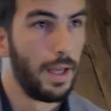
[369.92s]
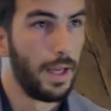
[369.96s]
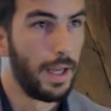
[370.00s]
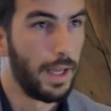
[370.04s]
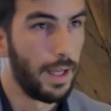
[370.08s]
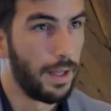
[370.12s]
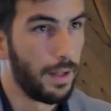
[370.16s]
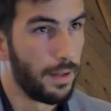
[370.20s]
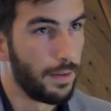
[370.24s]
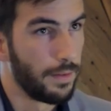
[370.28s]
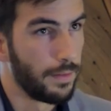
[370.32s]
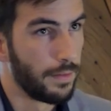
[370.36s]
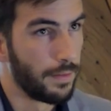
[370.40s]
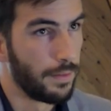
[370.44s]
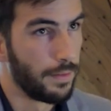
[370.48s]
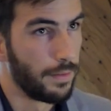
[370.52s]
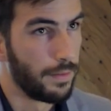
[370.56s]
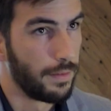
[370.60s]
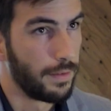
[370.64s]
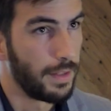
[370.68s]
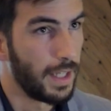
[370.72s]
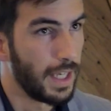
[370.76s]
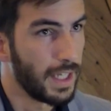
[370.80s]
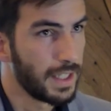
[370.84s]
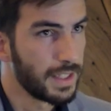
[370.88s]
And
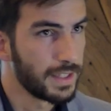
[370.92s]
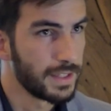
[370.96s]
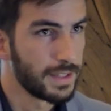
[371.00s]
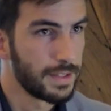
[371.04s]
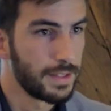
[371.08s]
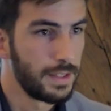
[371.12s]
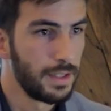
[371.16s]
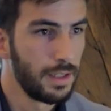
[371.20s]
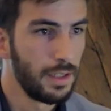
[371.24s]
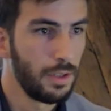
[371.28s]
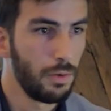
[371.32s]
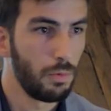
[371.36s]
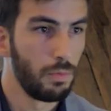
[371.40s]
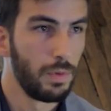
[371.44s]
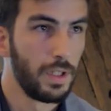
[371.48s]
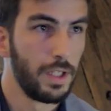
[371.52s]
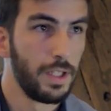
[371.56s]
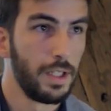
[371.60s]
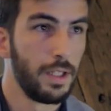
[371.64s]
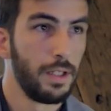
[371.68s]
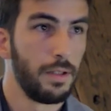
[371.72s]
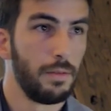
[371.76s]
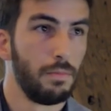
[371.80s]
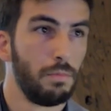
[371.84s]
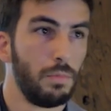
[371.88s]
next,
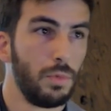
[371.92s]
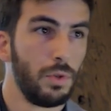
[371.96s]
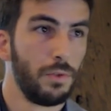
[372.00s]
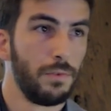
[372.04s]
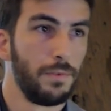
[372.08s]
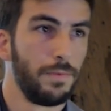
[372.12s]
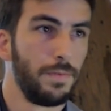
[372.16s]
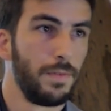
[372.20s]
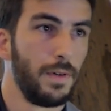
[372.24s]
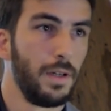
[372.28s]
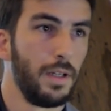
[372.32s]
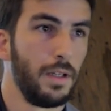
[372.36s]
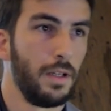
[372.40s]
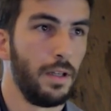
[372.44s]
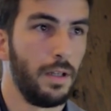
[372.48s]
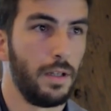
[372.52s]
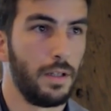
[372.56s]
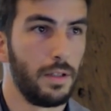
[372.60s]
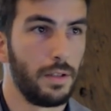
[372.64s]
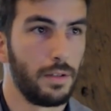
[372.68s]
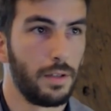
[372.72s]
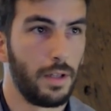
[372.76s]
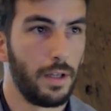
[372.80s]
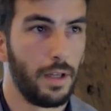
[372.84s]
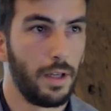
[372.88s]
we move
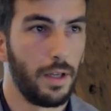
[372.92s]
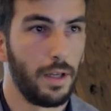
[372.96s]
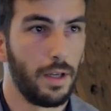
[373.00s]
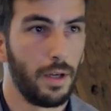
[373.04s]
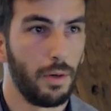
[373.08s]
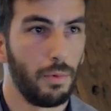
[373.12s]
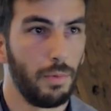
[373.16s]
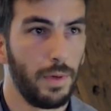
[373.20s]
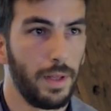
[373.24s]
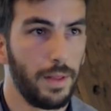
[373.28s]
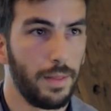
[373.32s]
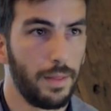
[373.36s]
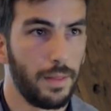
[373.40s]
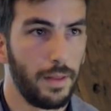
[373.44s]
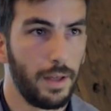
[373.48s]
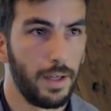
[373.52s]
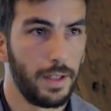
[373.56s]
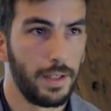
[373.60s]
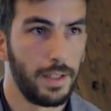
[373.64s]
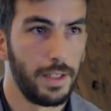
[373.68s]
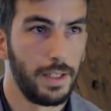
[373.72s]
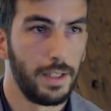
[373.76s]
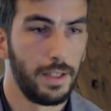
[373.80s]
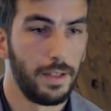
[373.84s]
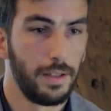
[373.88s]
with
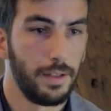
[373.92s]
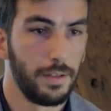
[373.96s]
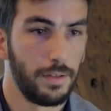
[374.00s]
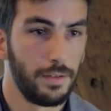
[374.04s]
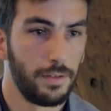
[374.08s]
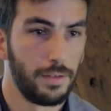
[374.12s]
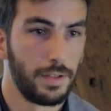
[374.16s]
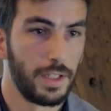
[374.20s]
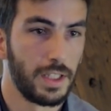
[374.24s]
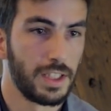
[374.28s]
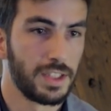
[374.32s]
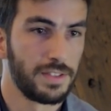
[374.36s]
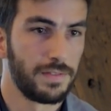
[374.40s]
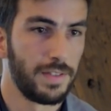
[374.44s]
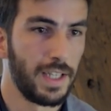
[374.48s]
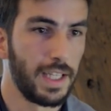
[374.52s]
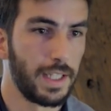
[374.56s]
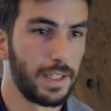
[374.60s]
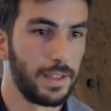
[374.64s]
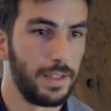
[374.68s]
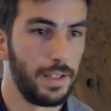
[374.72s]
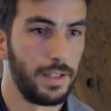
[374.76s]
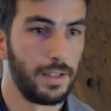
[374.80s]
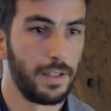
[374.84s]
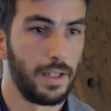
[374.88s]
the
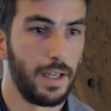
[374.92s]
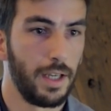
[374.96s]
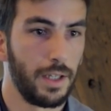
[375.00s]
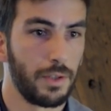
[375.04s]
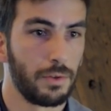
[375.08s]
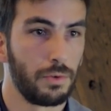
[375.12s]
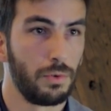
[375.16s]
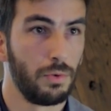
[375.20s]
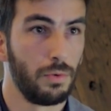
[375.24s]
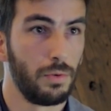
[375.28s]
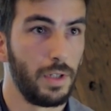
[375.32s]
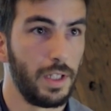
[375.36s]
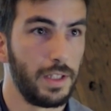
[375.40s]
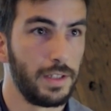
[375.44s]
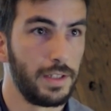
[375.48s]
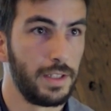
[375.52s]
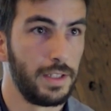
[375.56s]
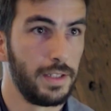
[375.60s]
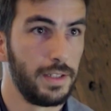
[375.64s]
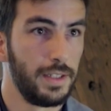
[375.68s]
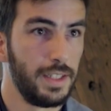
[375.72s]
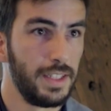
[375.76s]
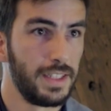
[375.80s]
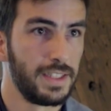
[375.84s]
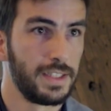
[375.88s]
transfecting
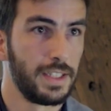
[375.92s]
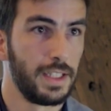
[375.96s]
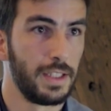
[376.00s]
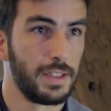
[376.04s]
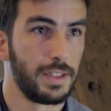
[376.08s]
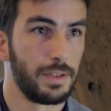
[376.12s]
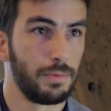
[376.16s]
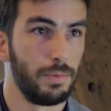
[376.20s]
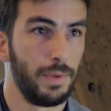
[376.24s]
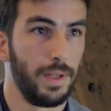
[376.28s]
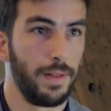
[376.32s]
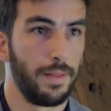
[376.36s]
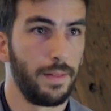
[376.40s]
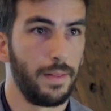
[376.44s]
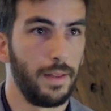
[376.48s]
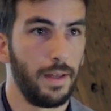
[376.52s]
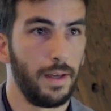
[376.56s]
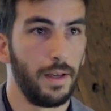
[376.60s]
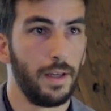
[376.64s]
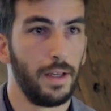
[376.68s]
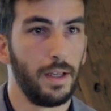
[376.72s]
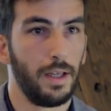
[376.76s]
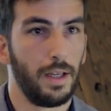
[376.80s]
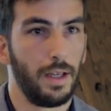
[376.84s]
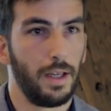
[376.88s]
HEC293 T cells with
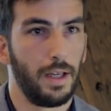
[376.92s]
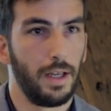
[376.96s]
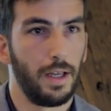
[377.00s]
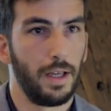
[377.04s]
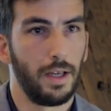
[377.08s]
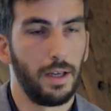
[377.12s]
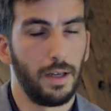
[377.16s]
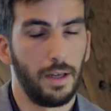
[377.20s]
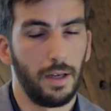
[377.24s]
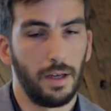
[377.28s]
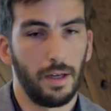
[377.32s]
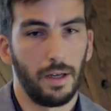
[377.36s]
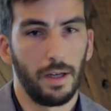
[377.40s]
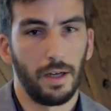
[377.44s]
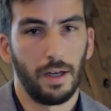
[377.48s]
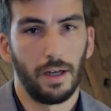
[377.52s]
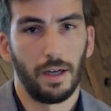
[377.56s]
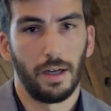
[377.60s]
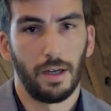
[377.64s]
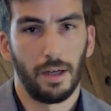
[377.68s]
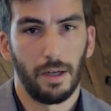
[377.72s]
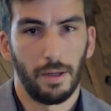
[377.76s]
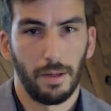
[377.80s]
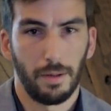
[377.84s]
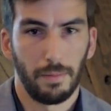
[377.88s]
a
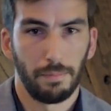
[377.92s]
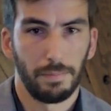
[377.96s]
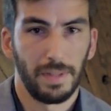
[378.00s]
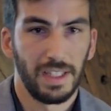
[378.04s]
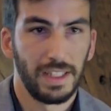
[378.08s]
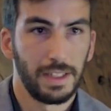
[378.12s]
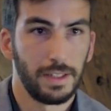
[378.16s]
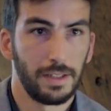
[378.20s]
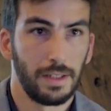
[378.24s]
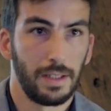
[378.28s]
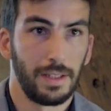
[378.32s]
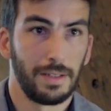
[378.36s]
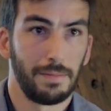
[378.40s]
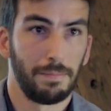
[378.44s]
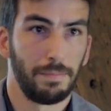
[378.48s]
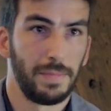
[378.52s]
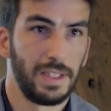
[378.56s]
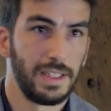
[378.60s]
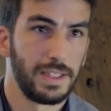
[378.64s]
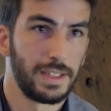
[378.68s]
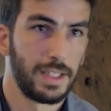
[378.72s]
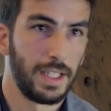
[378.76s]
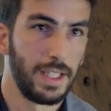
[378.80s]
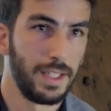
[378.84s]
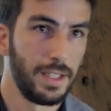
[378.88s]

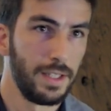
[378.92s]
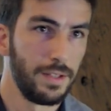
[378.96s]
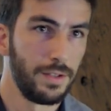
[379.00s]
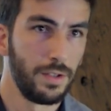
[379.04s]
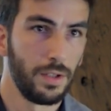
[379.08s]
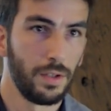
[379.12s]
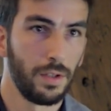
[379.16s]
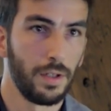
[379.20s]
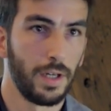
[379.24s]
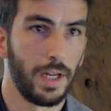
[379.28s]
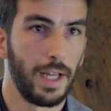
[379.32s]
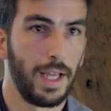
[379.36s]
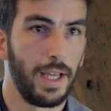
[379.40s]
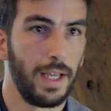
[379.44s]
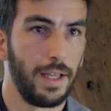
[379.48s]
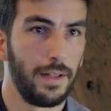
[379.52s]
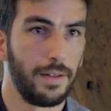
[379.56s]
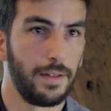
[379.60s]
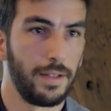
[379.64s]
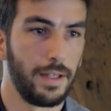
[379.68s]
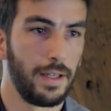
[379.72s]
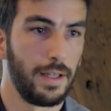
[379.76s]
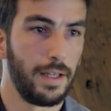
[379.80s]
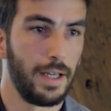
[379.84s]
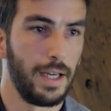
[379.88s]
base editor
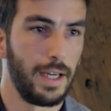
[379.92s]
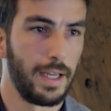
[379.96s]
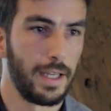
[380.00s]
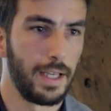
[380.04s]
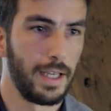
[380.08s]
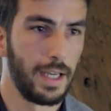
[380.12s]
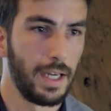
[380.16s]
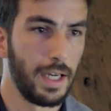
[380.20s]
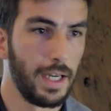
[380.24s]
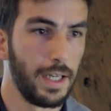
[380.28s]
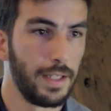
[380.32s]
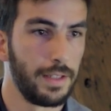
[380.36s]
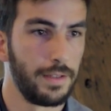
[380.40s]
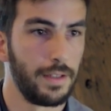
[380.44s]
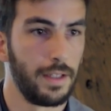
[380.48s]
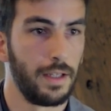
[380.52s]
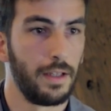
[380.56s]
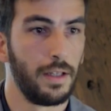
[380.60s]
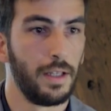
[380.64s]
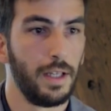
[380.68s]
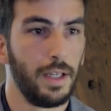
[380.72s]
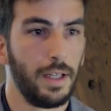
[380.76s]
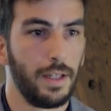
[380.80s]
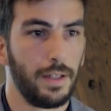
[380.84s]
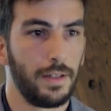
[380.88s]
and a
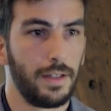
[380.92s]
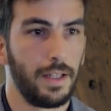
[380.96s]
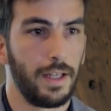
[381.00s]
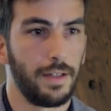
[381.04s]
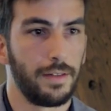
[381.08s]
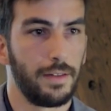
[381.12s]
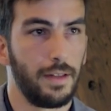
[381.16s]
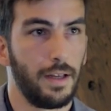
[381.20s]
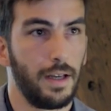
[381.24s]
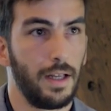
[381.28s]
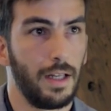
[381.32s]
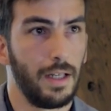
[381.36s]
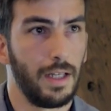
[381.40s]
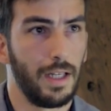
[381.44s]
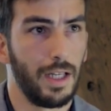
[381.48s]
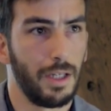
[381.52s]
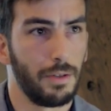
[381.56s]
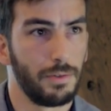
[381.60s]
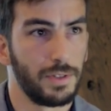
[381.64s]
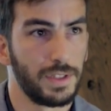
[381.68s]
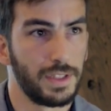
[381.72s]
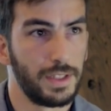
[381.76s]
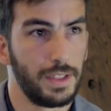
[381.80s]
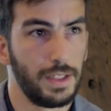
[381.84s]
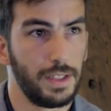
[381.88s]
guide that
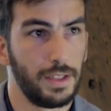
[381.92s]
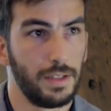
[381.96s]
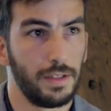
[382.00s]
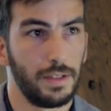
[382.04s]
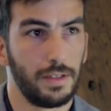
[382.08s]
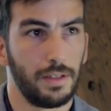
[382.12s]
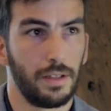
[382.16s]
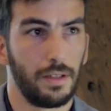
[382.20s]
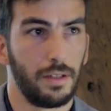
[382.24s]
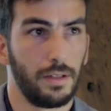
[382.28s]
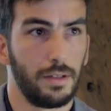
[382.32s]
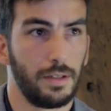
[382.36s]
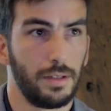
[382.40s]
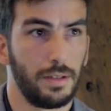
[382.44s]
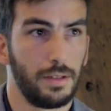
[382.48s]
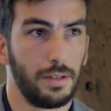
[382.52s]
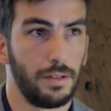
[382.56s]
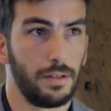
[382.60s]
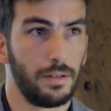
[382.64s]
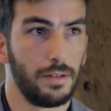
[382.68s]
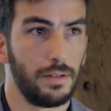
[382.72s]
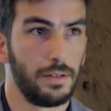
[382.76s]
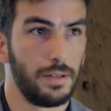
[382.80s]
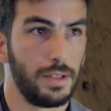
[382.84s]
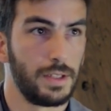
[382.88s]
allows the
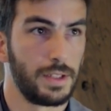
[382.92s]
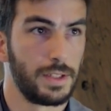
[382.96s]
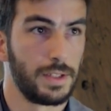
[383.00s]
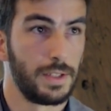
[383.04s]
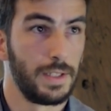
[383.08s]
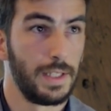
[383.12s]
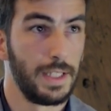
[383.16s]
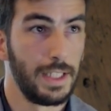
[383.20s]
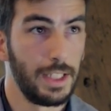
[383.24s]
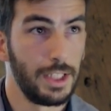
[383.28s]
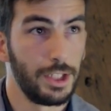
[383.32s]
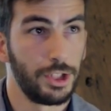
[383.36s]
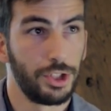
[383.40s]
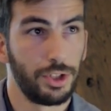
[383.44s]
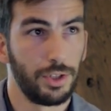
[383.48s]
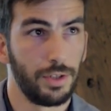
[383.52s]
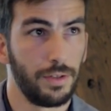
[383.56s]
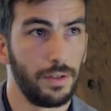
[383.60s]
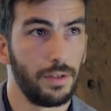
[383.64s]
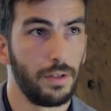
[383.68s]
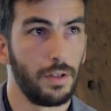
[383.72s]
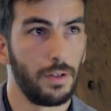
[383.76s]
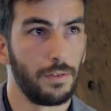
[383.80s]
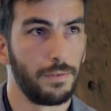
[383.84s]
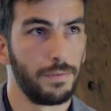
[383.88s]

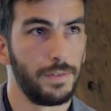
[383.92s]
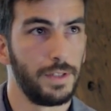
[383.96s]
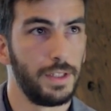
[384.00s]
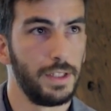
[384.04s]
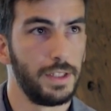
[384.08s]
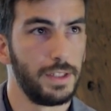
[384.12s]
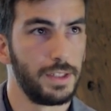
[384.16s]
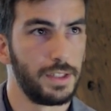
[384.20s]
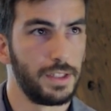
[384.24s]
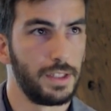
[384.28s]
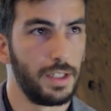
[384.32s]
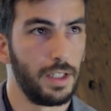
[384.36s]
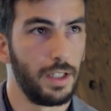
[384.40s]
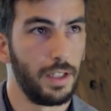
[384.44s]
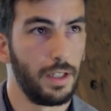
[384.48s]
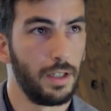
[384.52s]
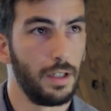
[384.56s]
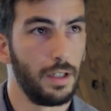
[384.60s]
installation of these